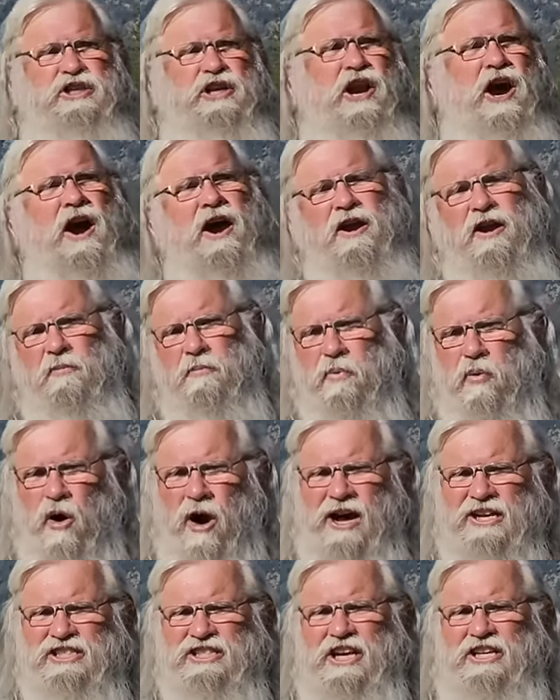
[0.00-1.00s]
and higher
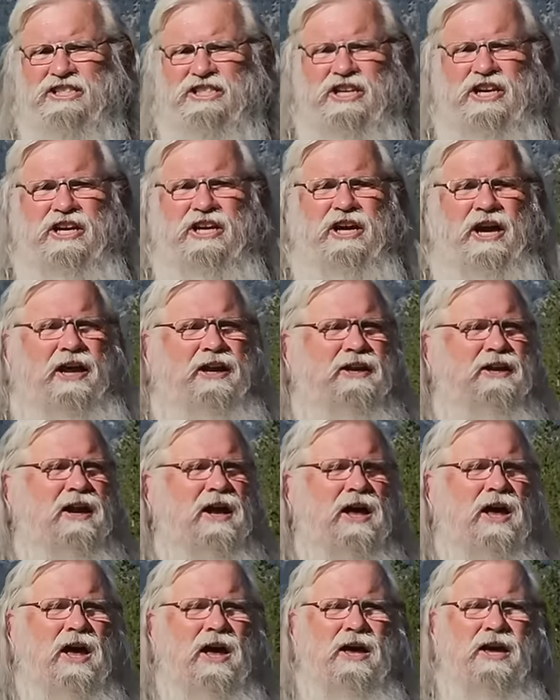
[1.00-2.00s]
processing, and
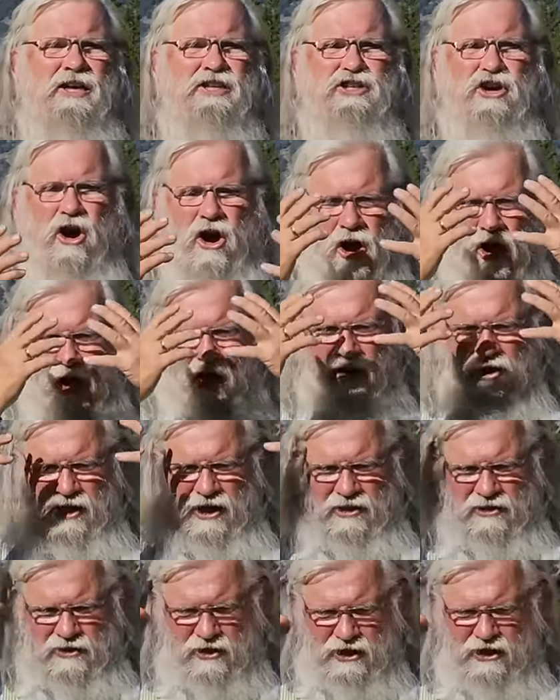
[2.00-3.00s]
it's all
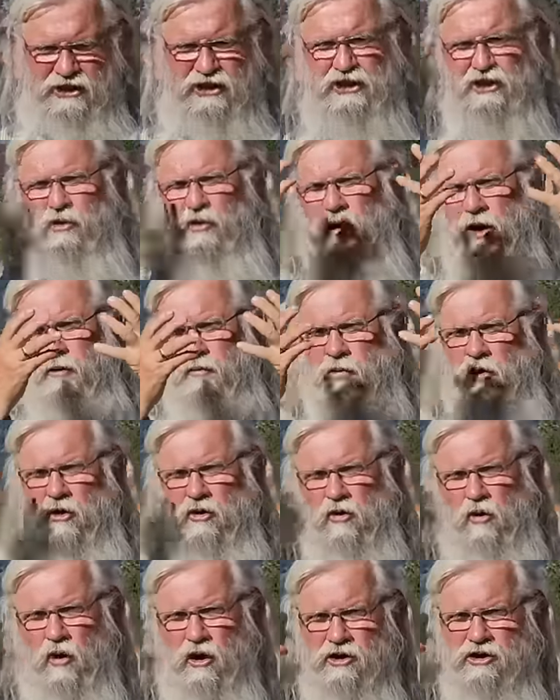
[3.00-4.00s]
in the cerebral
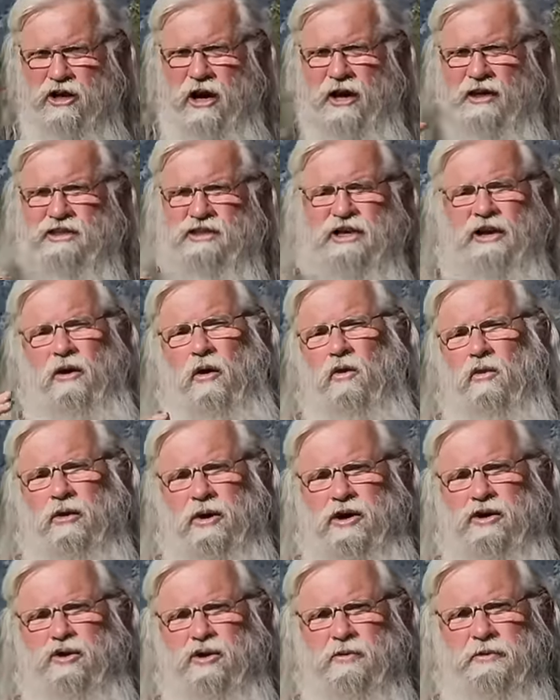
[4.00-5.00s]
cortex that
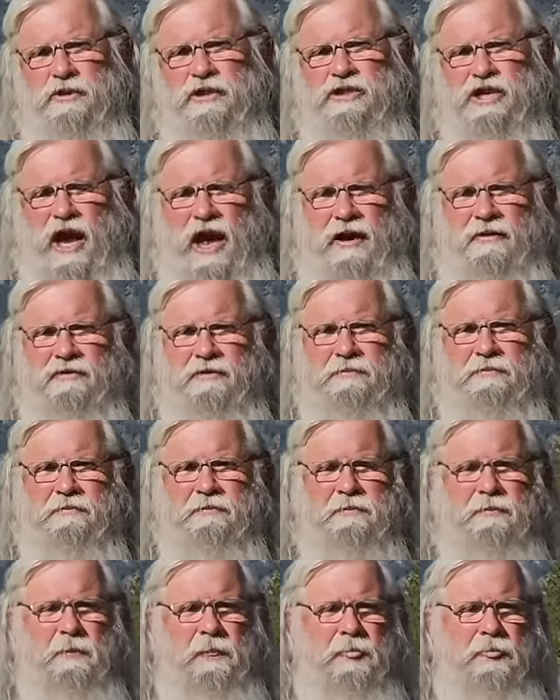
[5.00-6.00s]
only humans have.
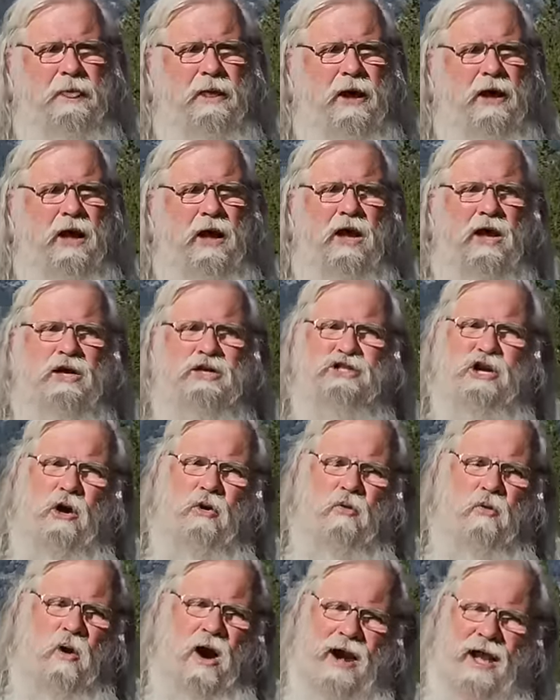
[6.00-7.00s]
So
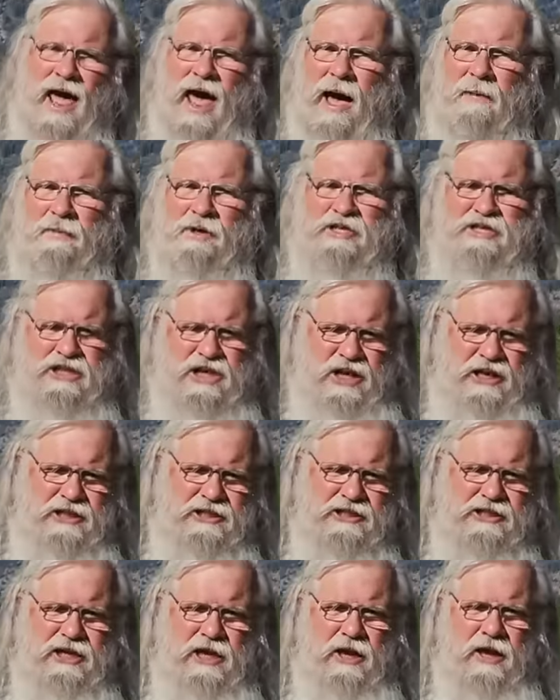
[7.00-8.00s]
what happens
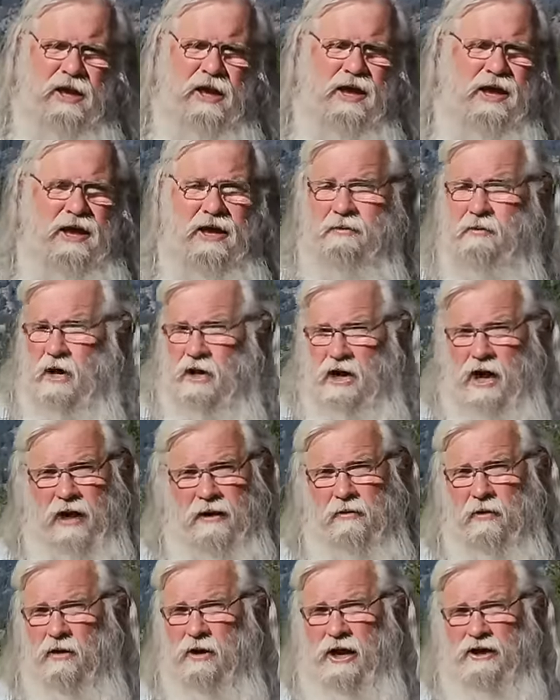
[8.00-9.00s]
is, it
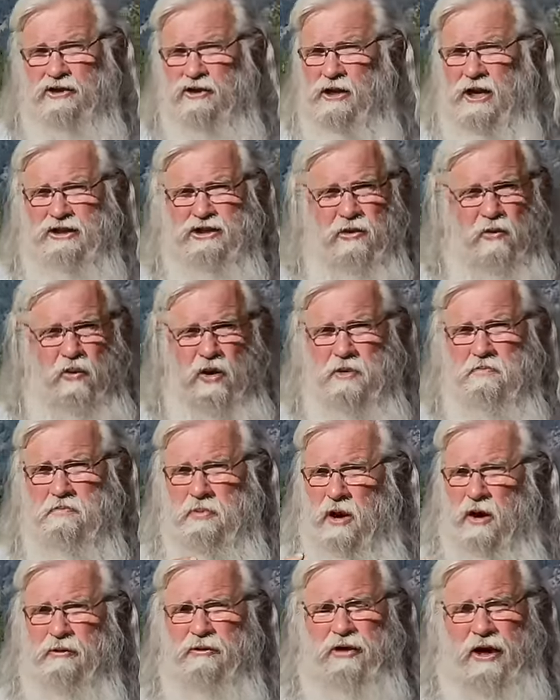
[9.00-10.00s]
again, nature doesn't
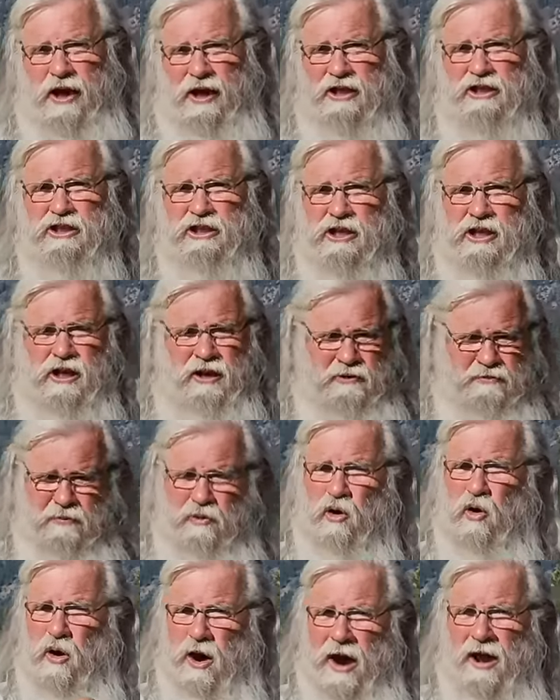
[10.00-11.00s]
rebuild things. It
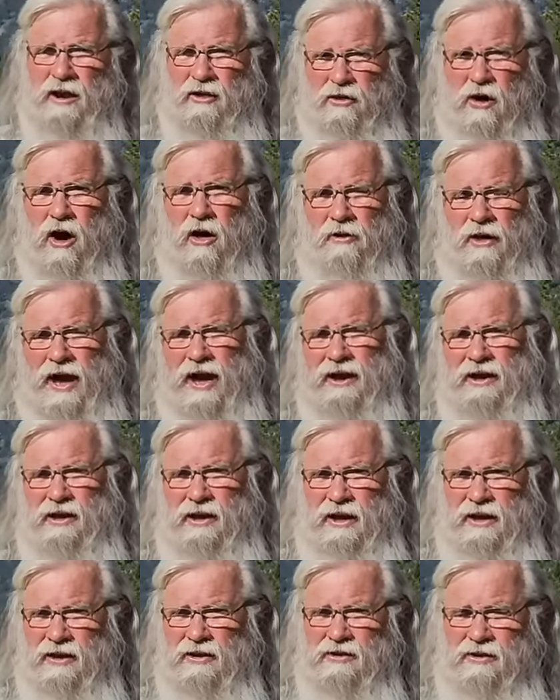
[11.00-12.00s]
created all that
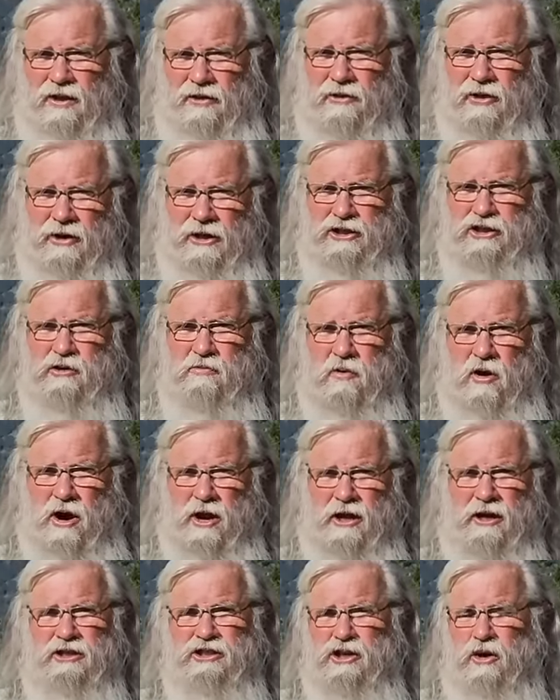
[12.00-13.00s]
in the lizard
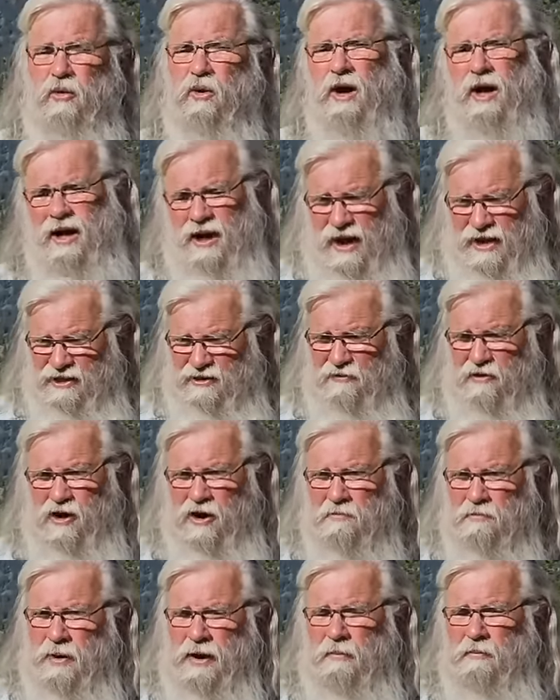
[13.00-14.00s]
brain. So at the
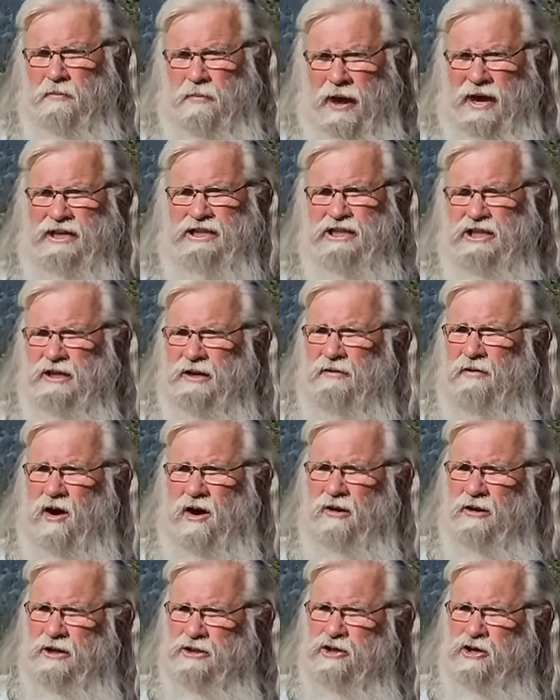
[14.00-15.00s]
very base of
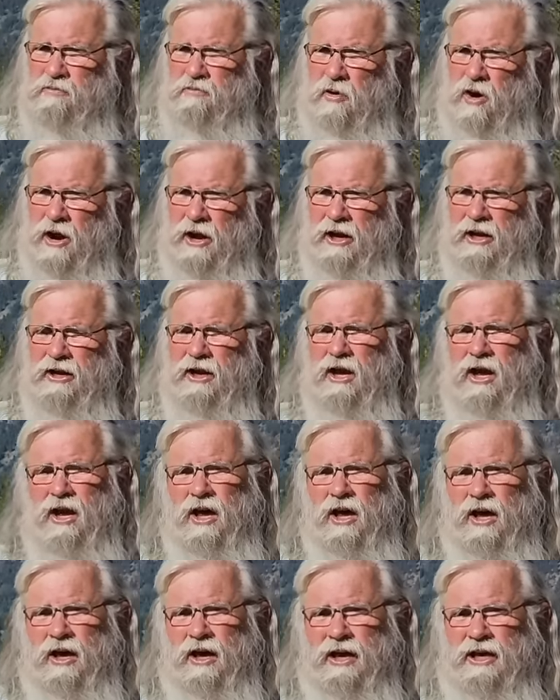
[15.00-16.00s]
our lizard brain
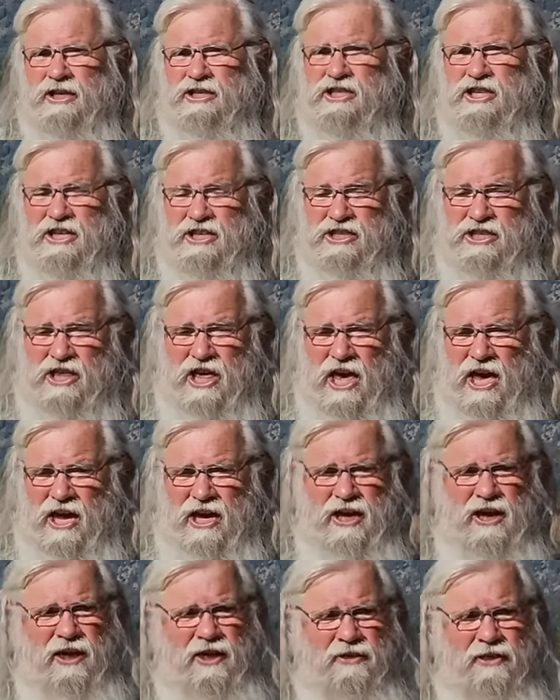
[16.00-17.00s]
is this
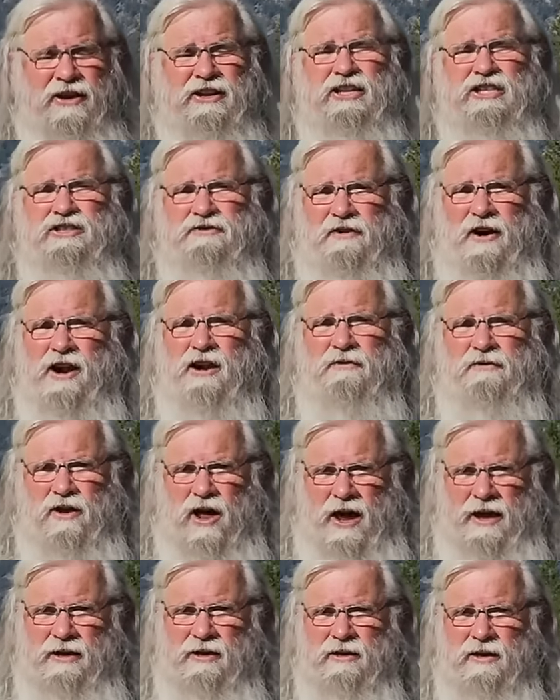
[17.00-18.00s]
thing that does fight or
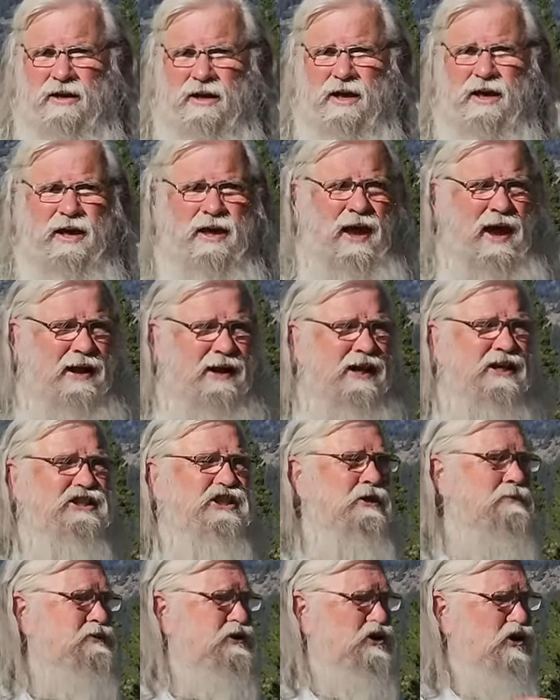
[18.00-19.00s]
flight. And
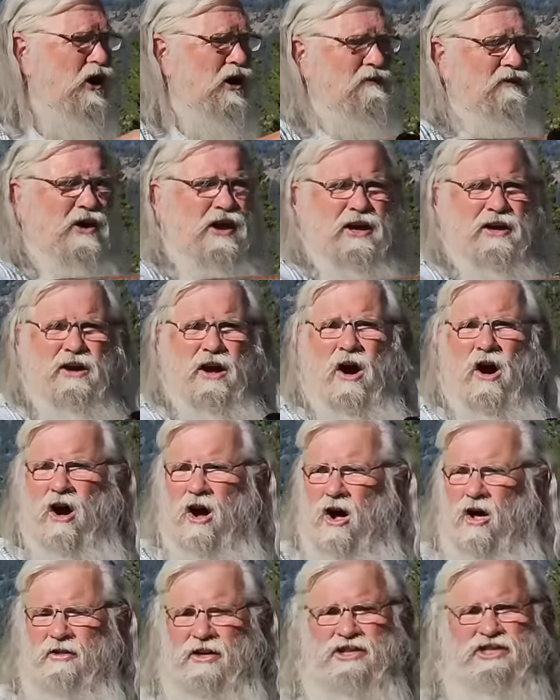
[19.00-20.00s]
it's observing
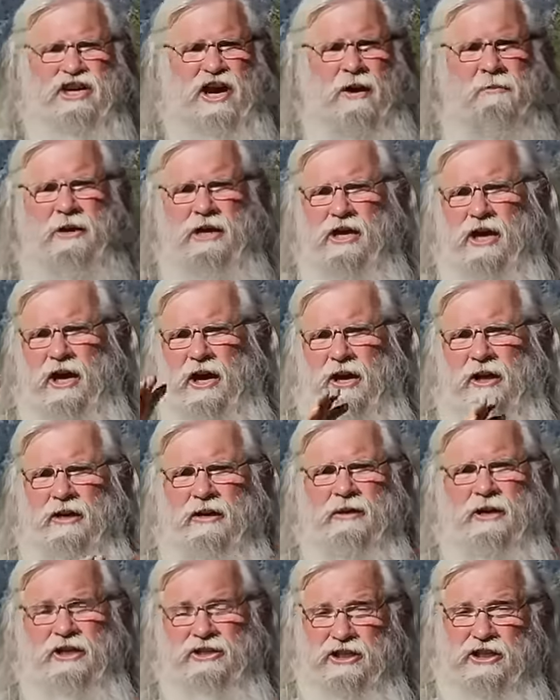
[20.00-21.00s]
all that's coming in
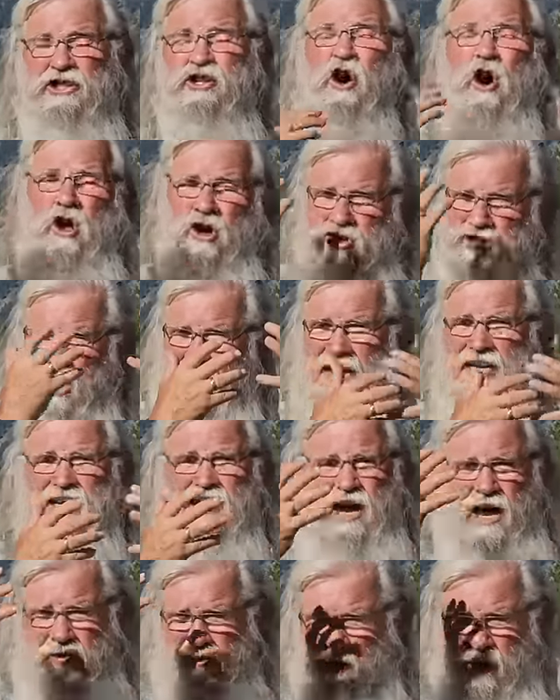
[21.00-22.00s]
because it's all tied
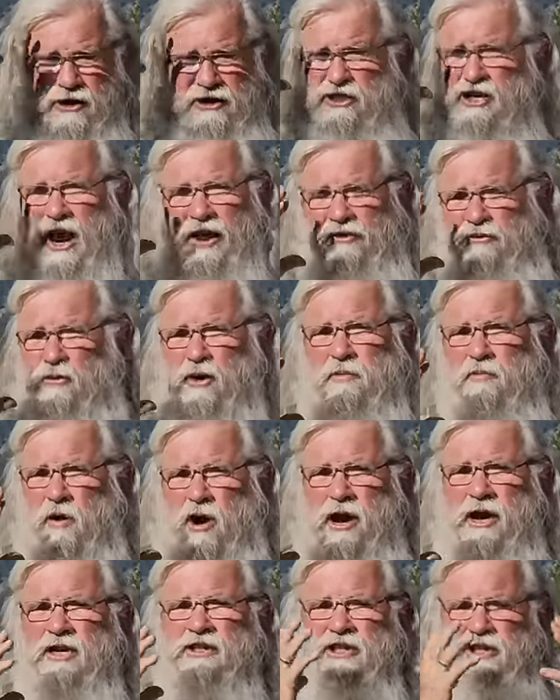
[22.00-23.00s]
together. It's not three
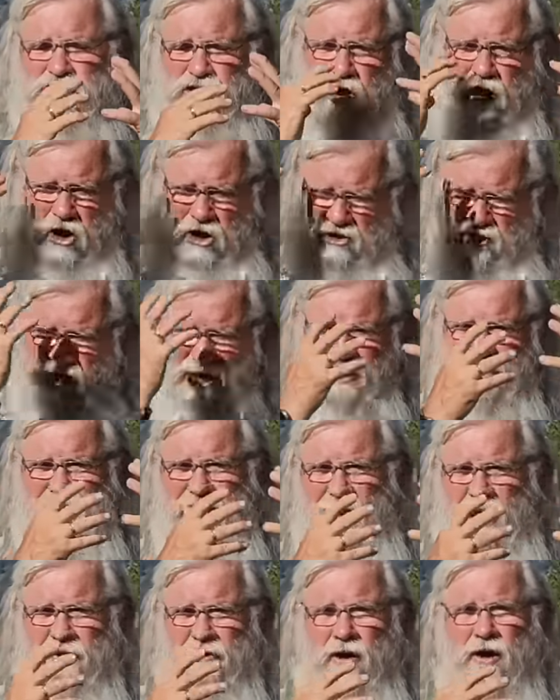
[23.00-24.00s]
brains. It's all tied
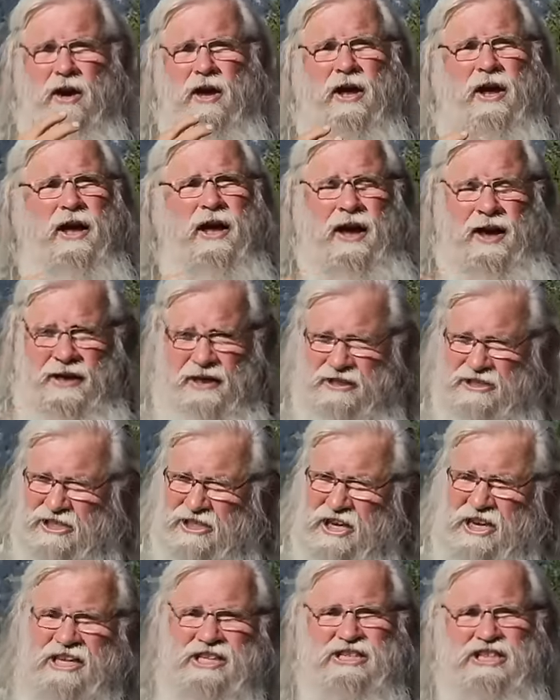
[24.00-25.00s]
together. And it
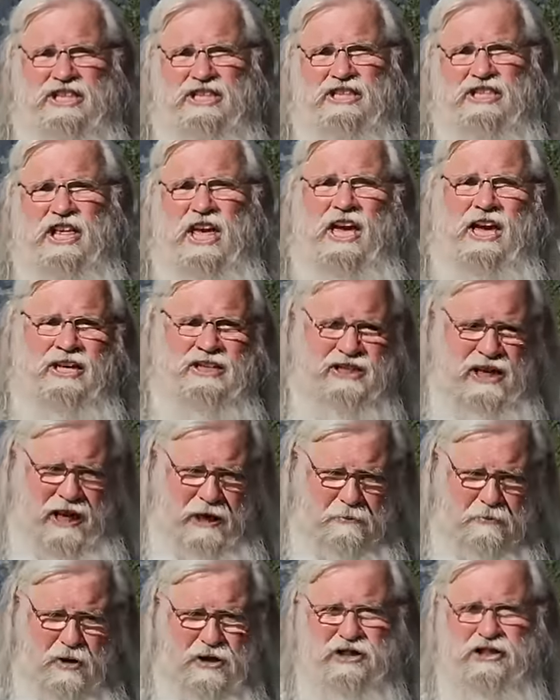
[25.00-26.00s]
sees these things
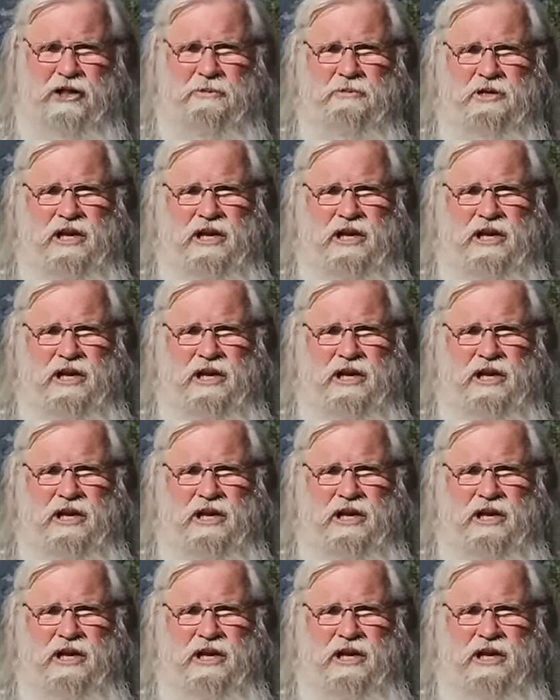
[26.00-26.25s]
and it puts them